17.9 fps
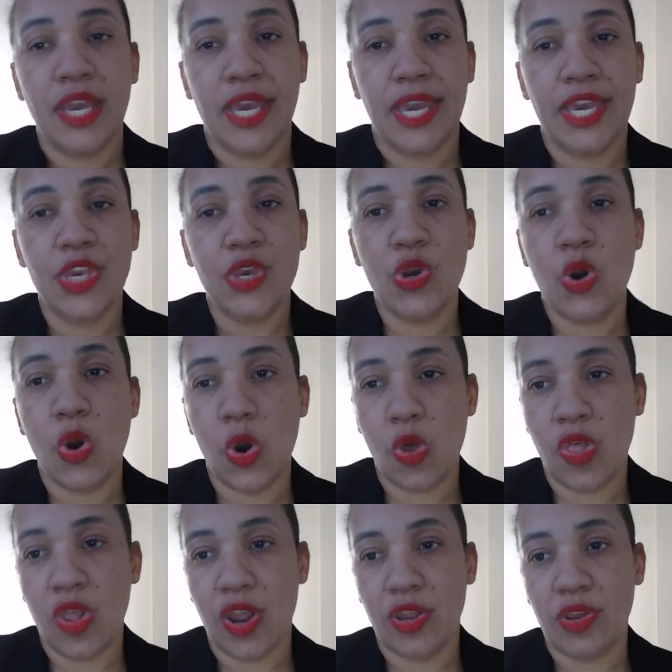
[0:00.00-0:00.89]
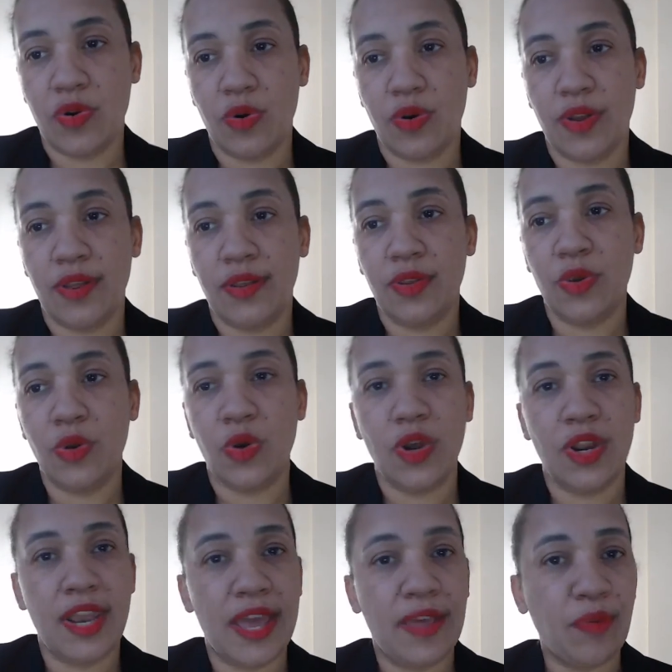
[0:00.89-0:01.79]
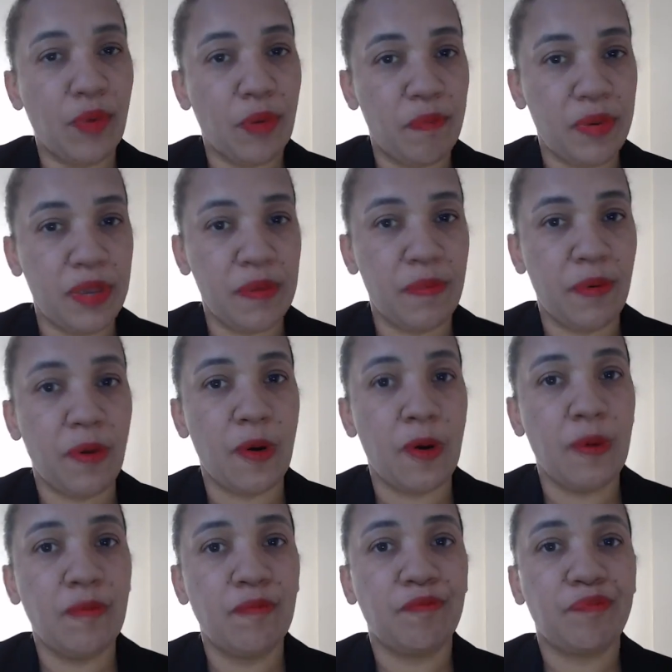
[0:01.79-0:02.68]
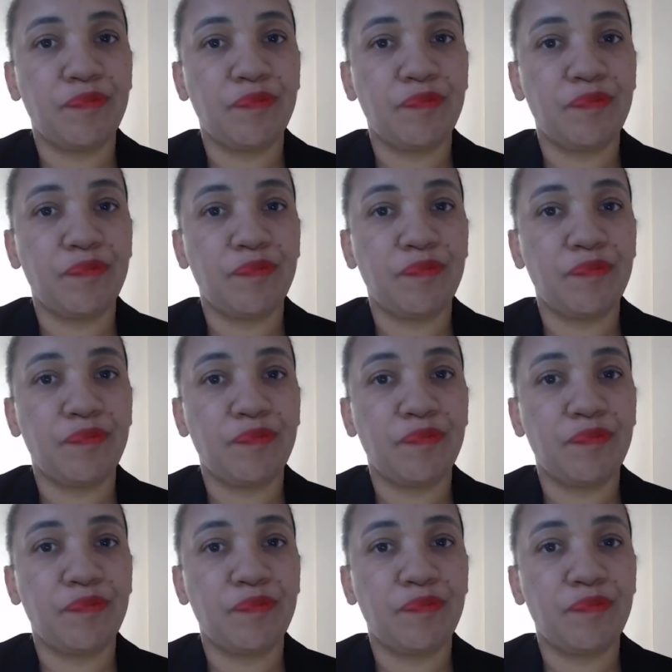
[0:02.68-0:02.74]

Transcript: And you go there, you connect with people.